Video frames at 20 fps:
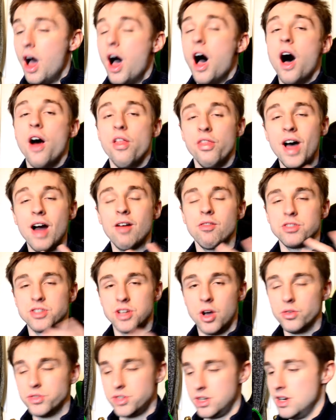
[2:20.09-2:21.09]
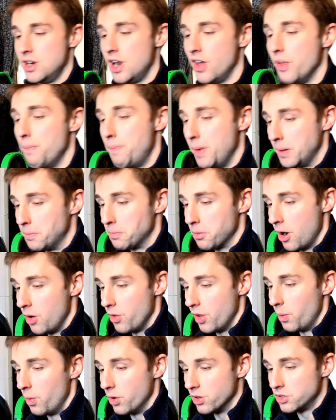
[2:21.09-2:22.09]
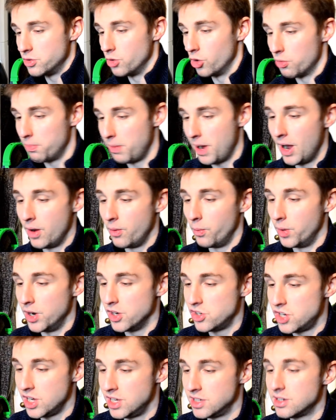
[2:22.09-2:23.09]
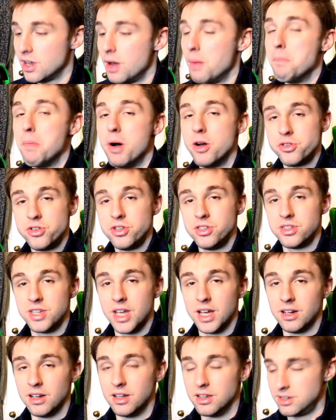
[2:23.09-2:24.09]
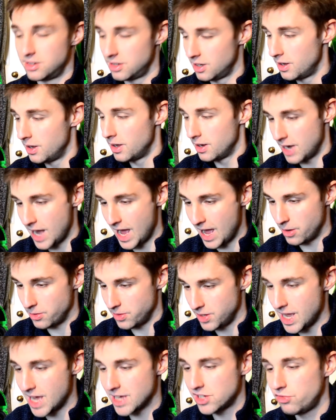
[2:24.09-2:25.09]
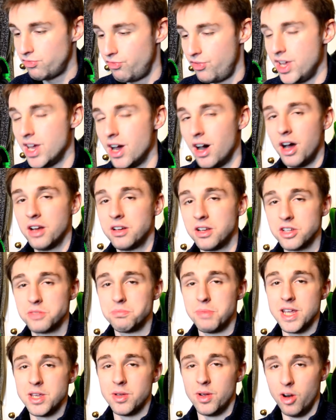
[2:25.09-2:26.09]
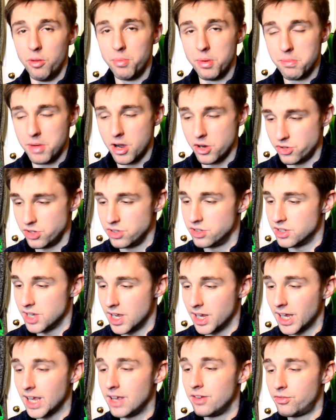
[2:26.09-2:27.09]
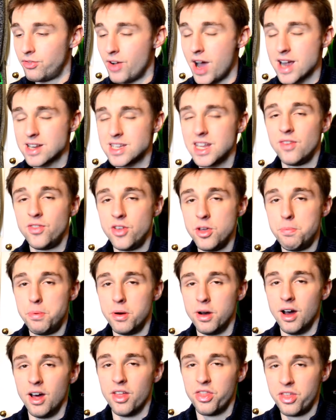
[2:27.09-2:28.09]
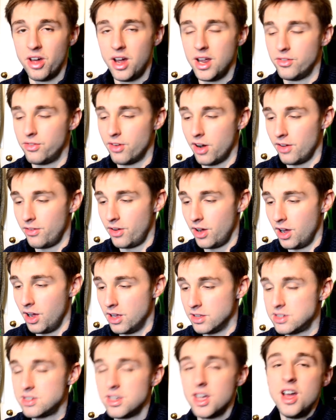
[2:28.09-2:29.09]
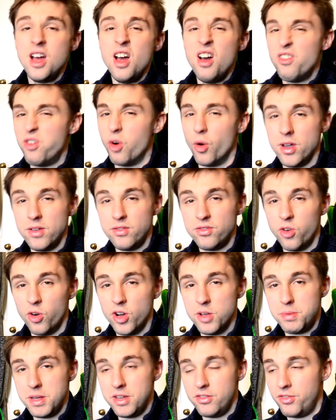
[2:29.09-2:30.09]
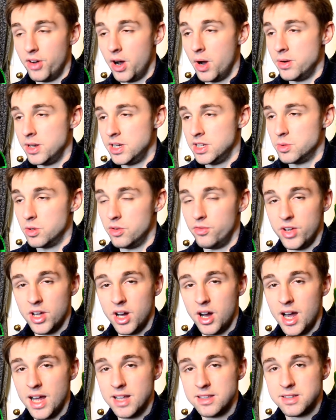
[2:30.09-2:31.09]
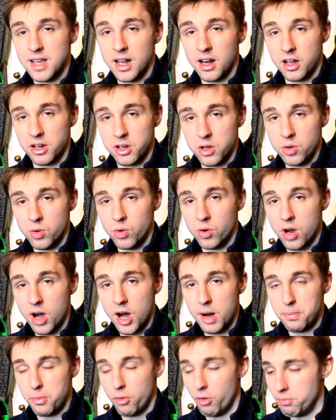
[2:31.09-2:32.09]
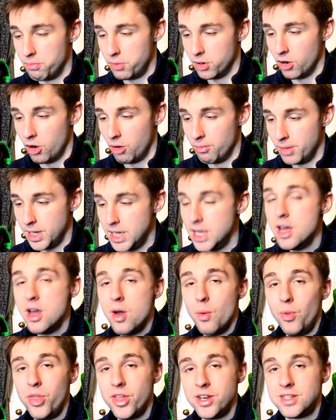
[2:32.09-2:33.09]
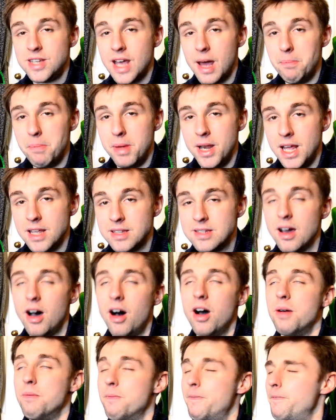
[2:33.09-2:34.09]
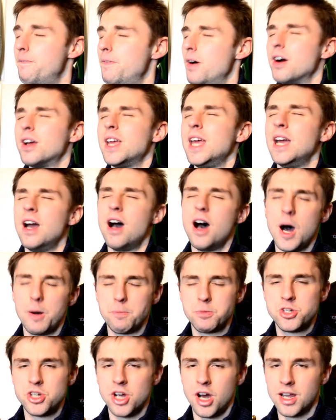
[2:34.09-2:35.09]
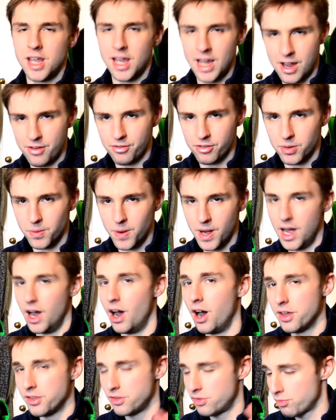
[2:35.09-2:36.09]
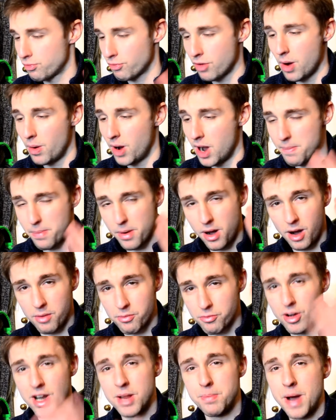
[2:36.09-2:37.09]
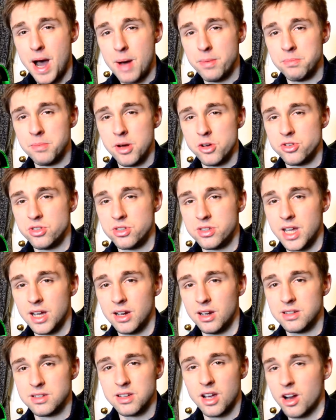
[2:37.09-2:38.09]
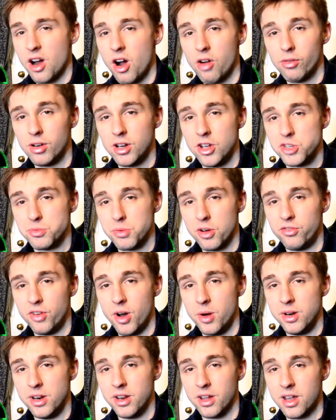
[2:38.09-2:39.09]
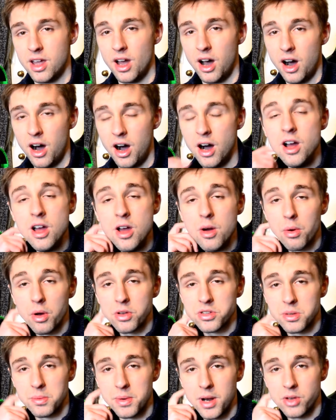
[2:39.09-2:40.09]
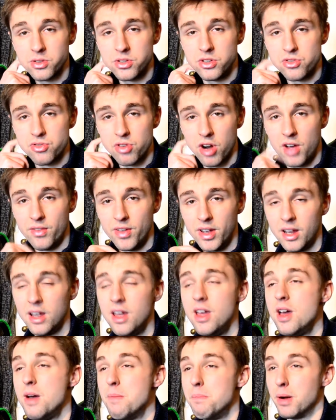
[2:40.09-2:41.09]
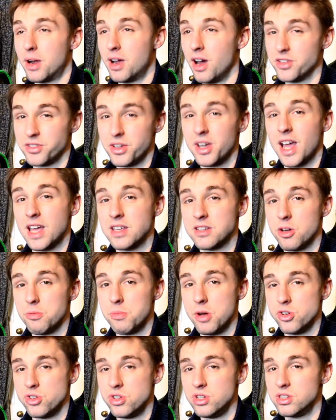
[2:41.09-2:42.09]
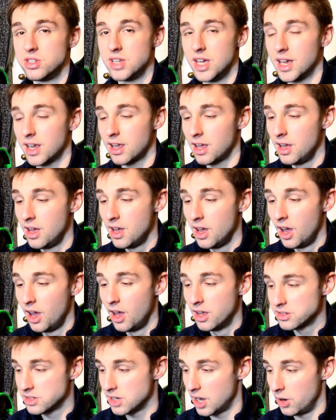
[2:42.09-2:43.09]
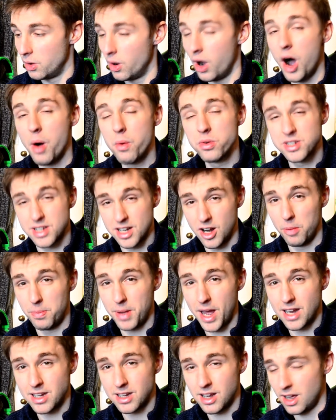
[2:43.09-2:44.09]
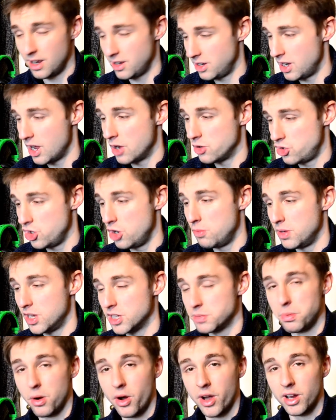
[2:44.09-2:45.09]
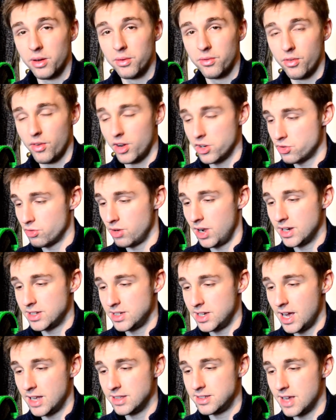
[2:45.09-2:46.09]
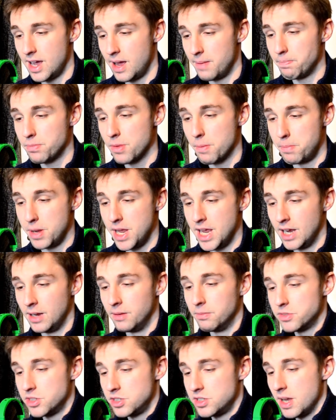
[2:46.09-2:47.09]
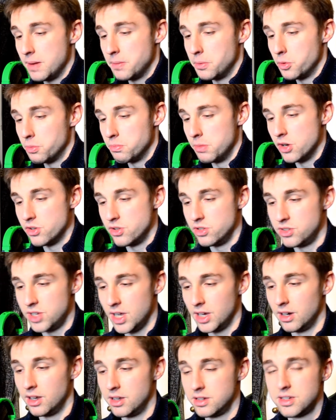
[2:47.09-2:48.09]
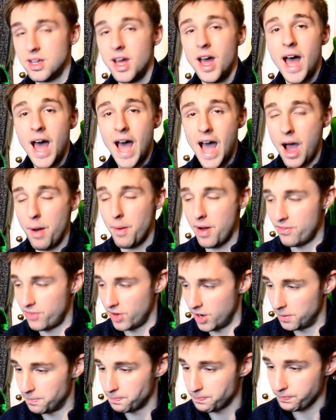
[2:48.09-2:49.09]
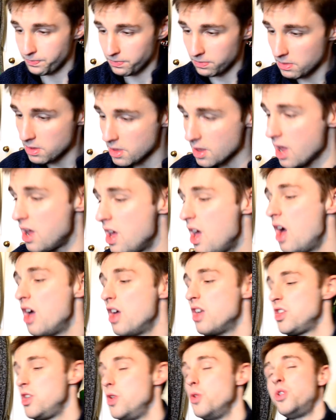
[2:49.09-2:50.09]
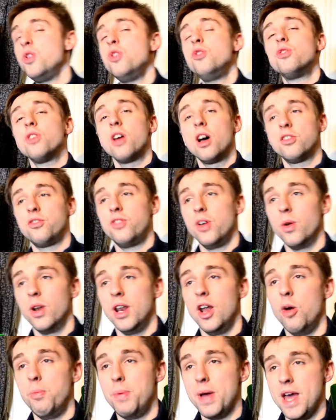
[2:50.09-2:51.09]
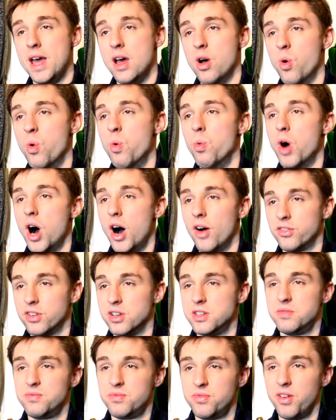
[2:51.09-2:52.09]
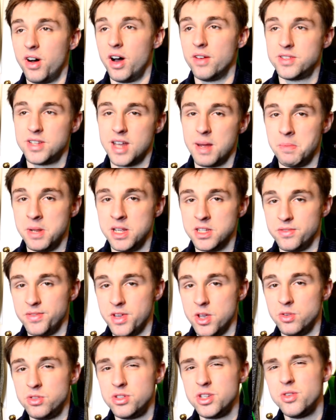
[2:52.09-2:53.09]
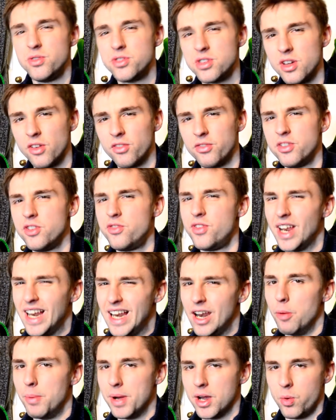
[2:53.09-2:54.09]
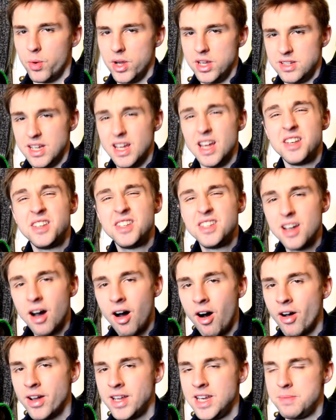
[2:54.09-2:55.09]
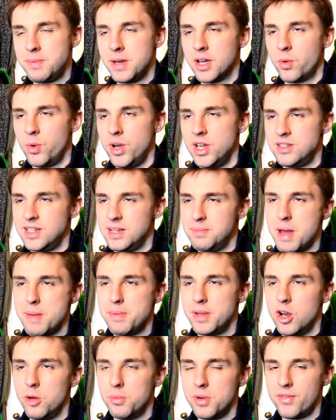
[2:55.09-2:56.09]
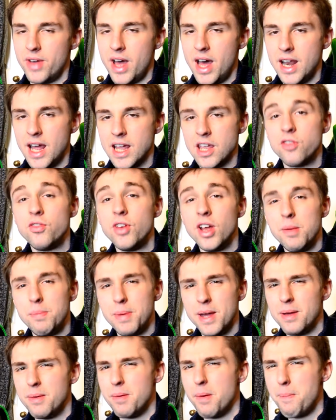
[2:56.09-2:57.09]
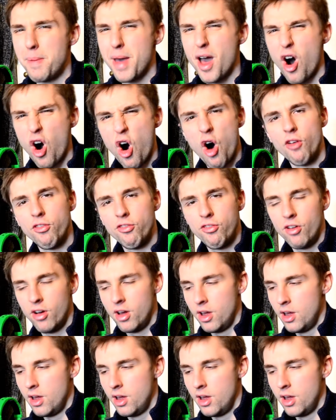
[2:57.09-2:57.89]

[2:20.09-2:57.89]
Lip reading: And that results in another big pro that I want to talk about, which is motion sickness. Now, yes, VR does make you a little bit motion sick. In fact, if you put a 35 Hz 1440p phone into a VR headset like Google Cardboard and put it on me, within 10 minutes I am fucking upchucking everywhere. I throw up, I'm really bad with motion sickness. I can't really use my phone in a car while someone else is driving because I get so motion sick. So I was a little bit, dubious buying a virtual reality headset, being susceptible to motion sickness. However, you do start to feel a little bit ill after 5 to 10 minutes of use. You feel a little bit queasy, a tiny bit queasy, maybe a little bit of a headache. You feel a bit off.